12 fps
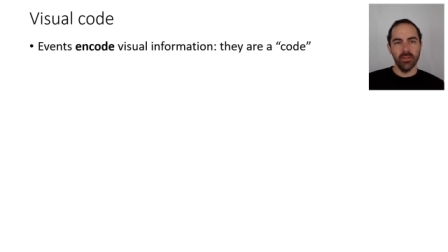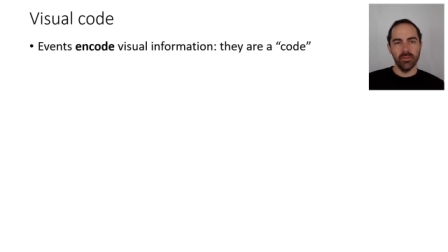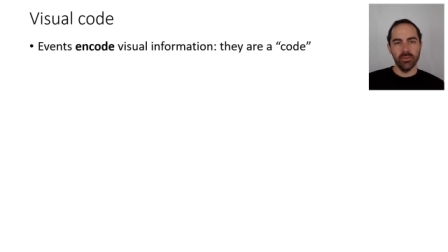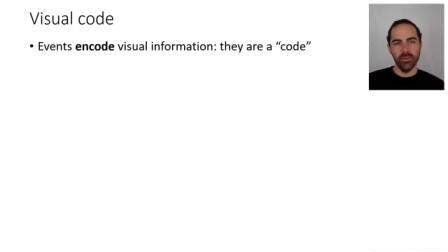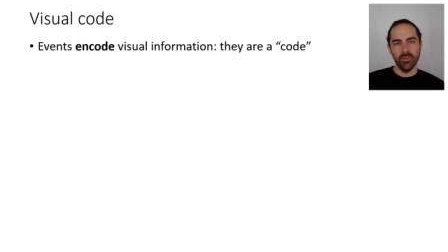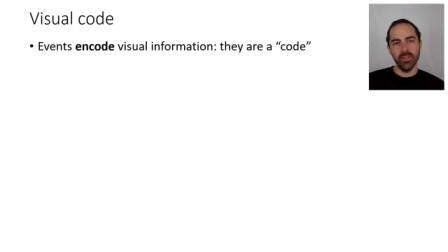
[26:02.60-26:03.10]

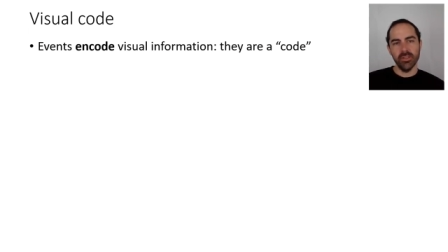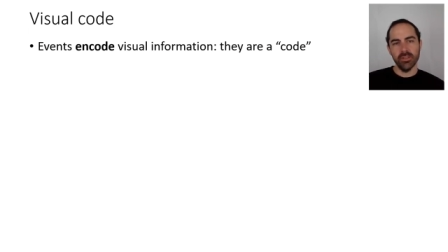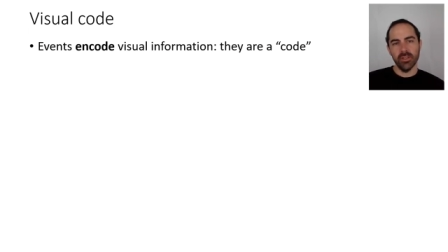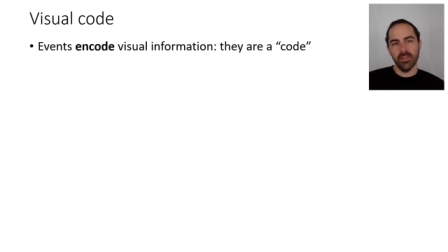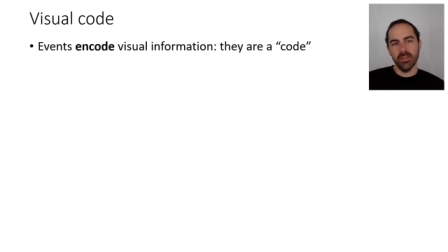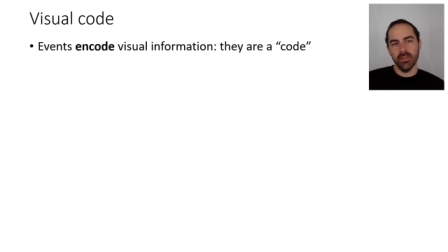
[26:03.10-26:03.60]
So events
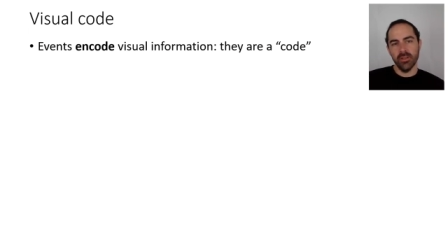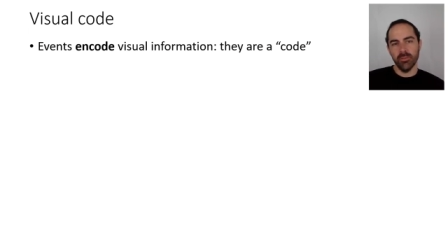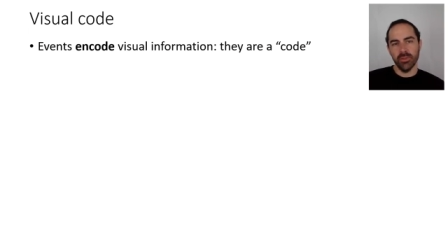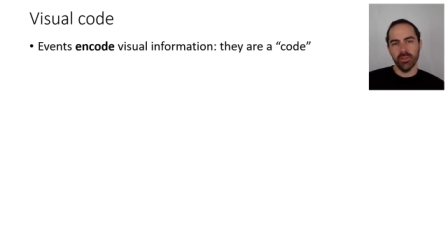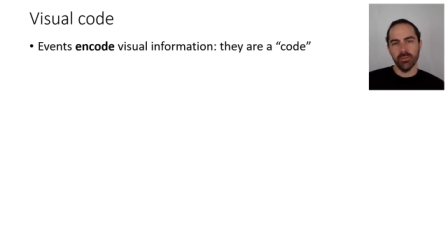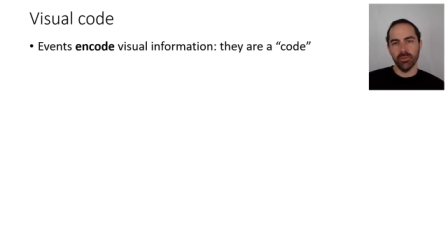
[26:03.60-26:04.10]
are, in
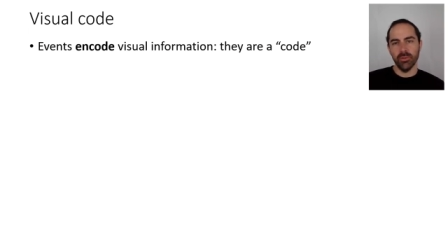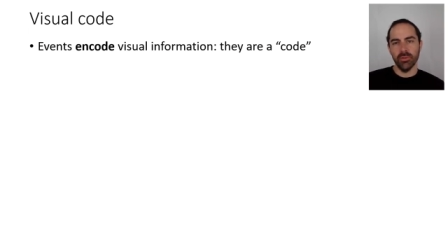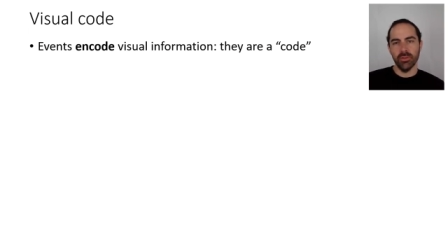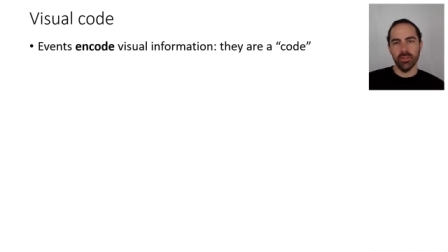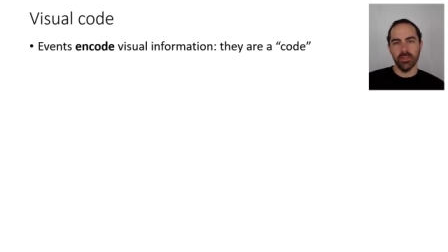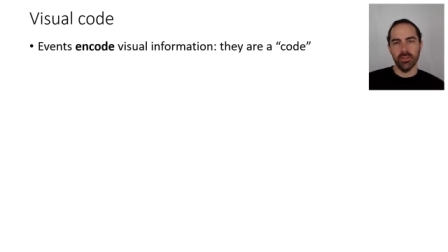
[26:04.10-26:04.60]

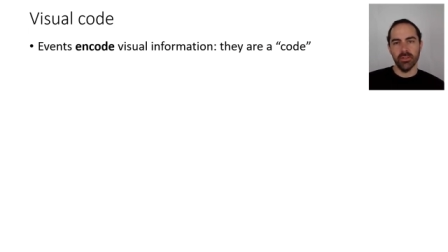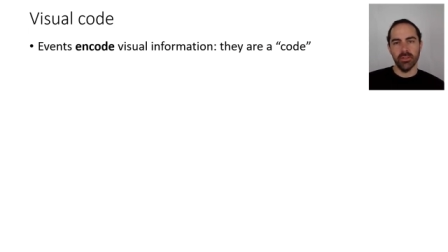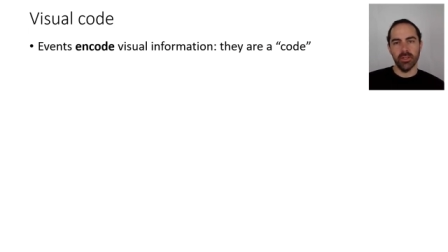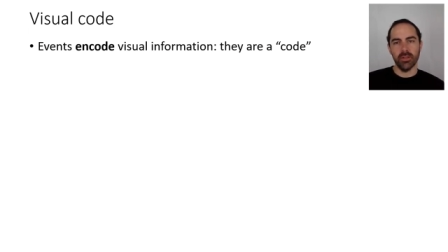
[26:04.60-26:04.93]
principle, uh,